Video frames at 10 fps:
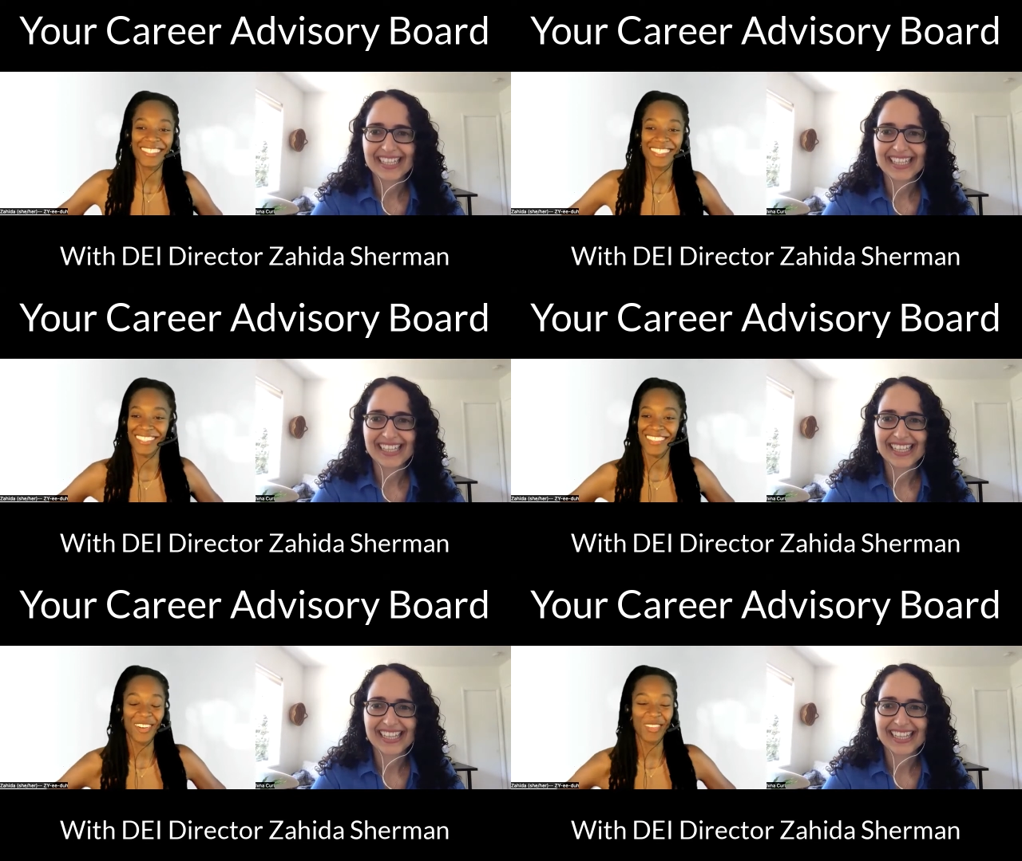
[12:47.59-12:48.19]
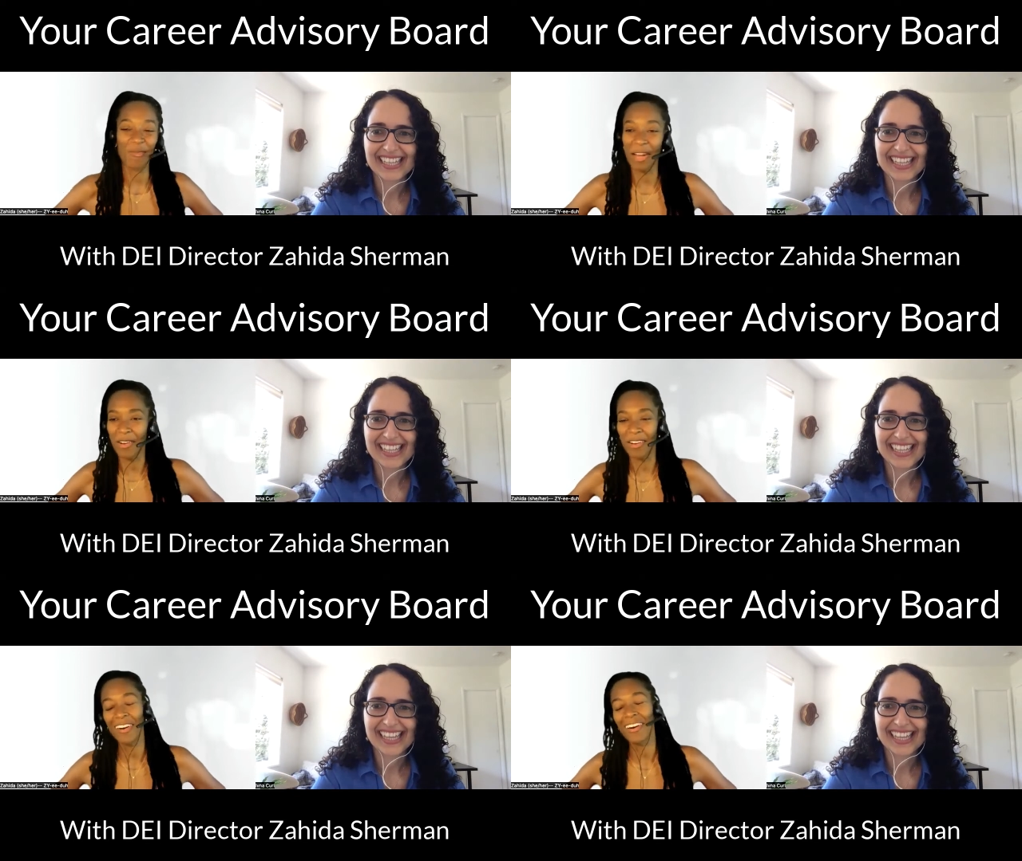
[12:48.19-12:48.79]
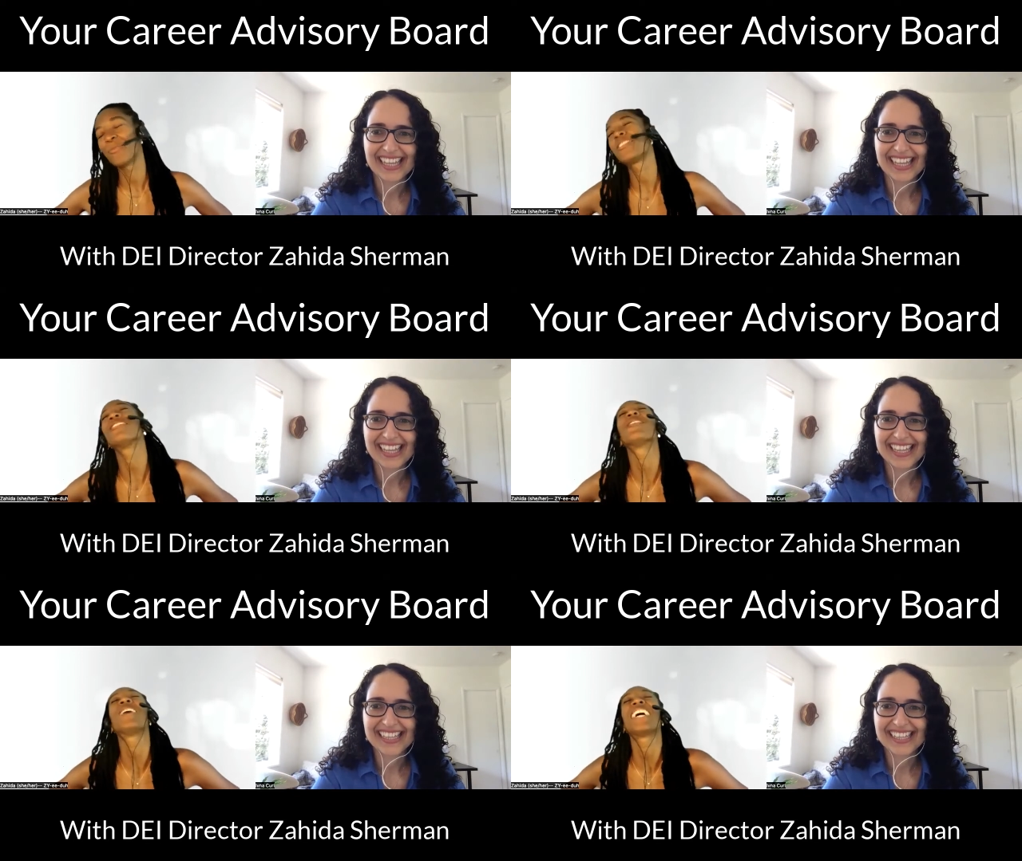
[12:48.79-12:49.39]
Speaker 1: It's all about, oh, you know,
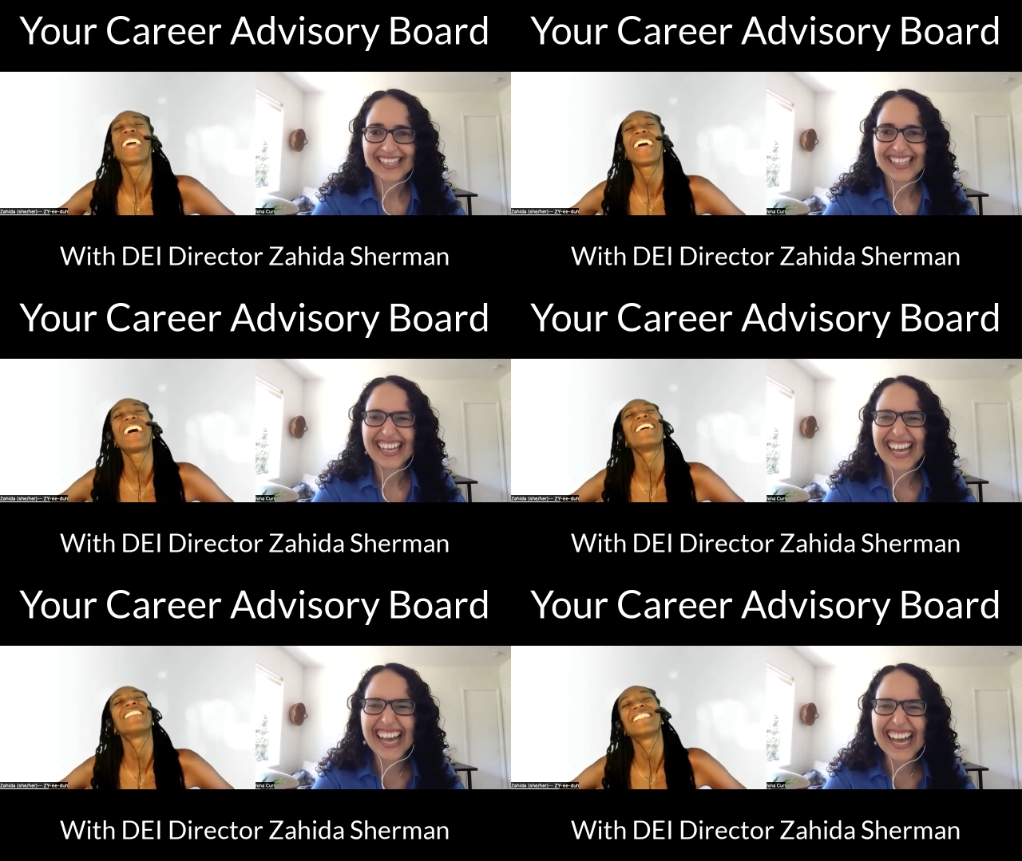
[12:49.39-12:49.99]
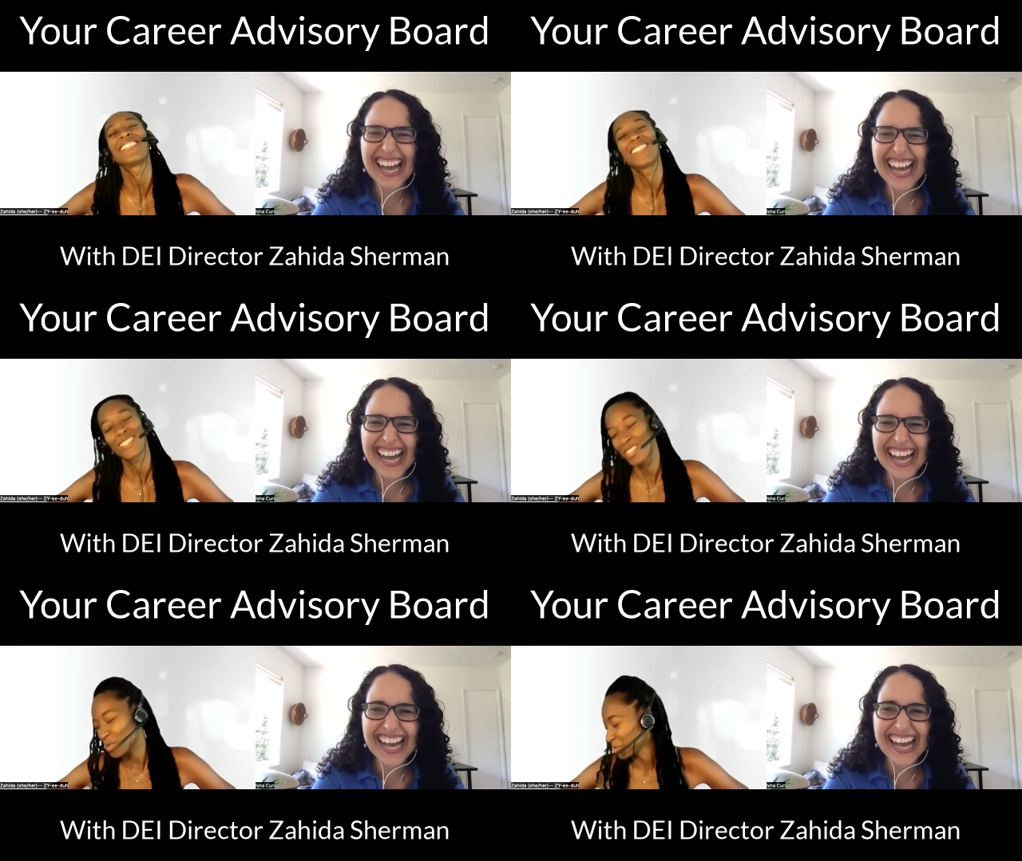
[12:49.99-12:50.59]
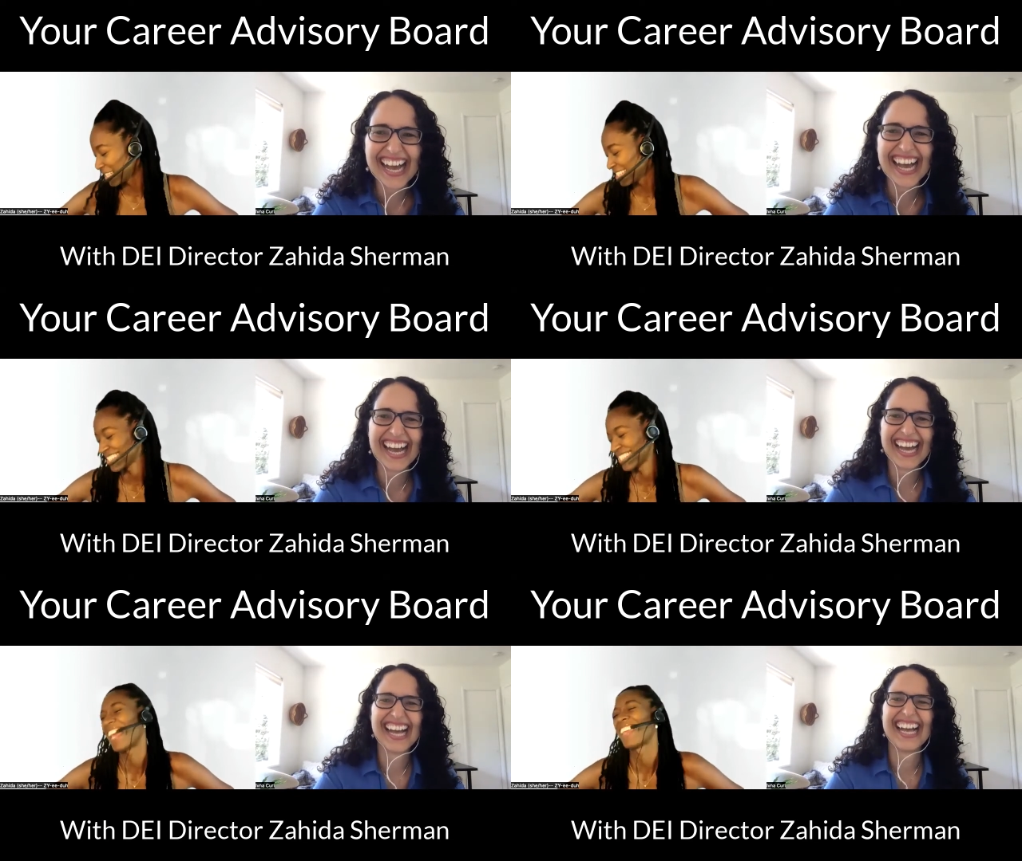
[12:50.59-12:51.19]
I had this student
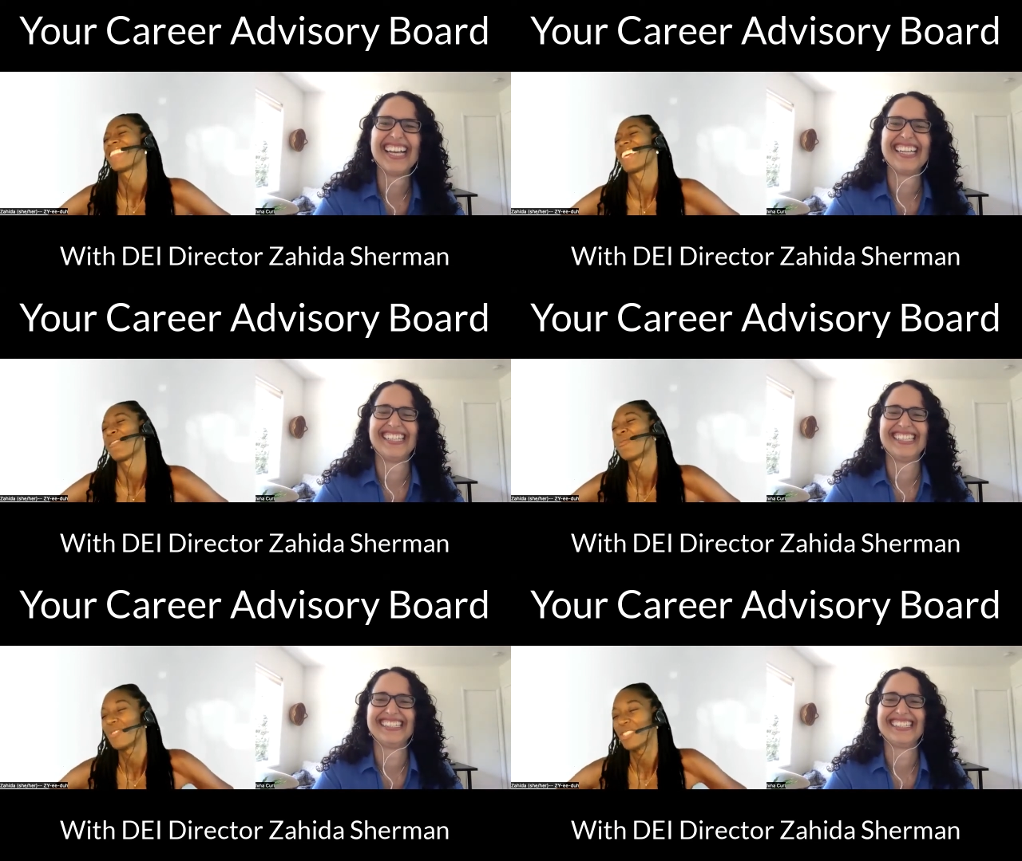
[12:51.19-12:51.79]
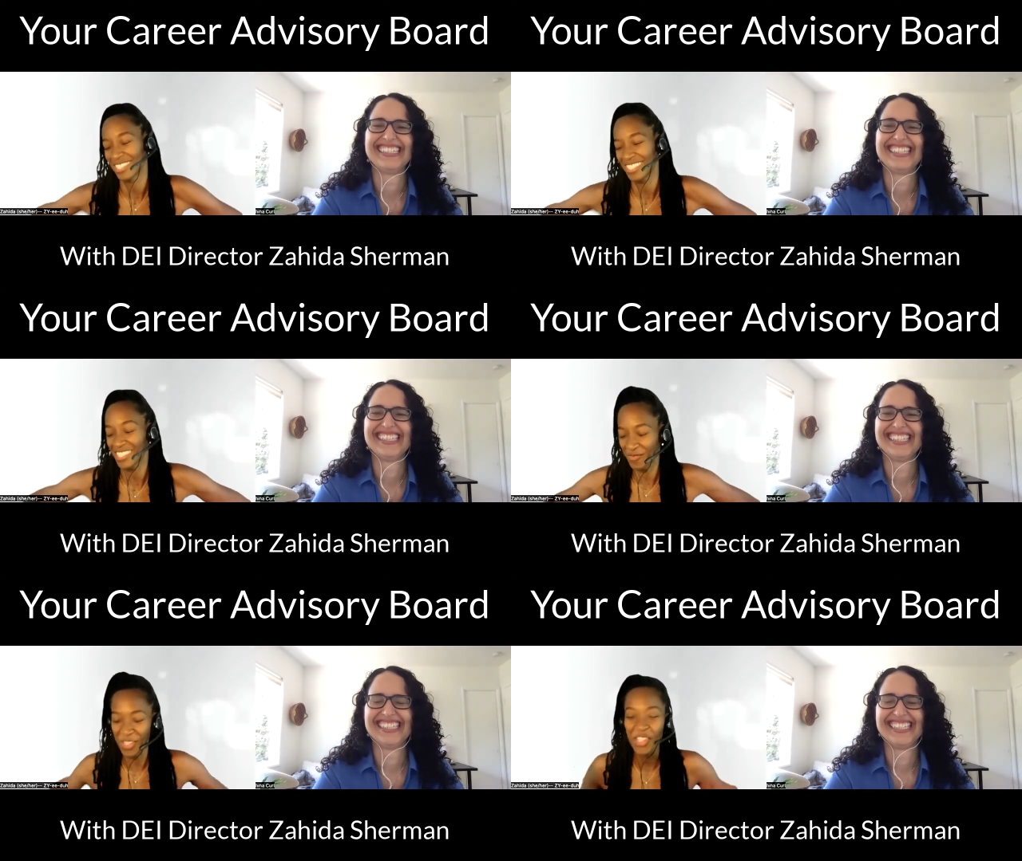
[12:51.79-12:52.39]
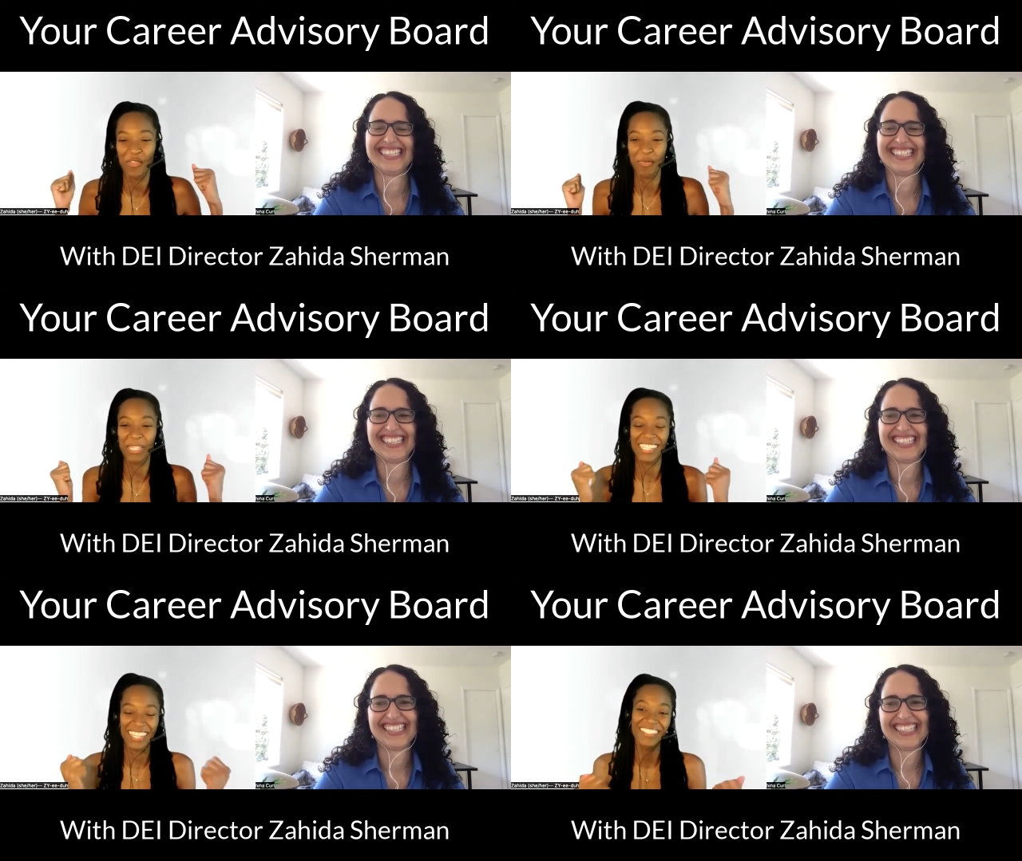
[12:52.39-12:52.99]
and they were just full of
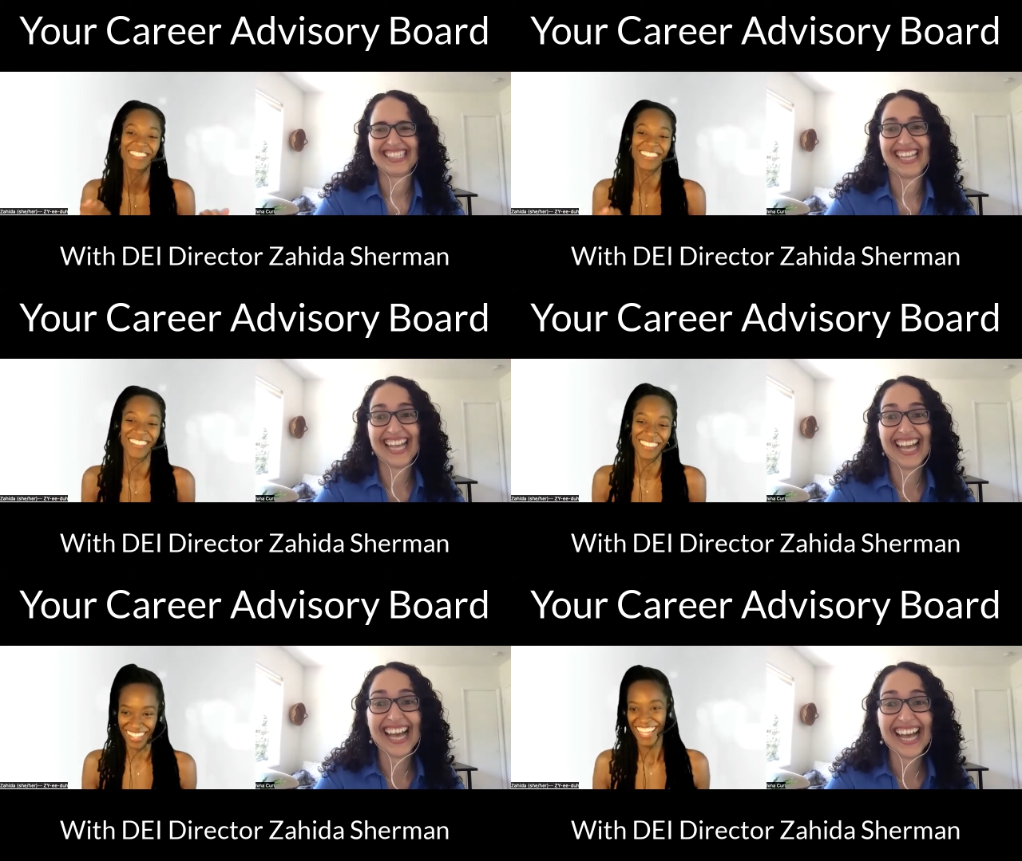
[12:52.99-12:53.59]
potential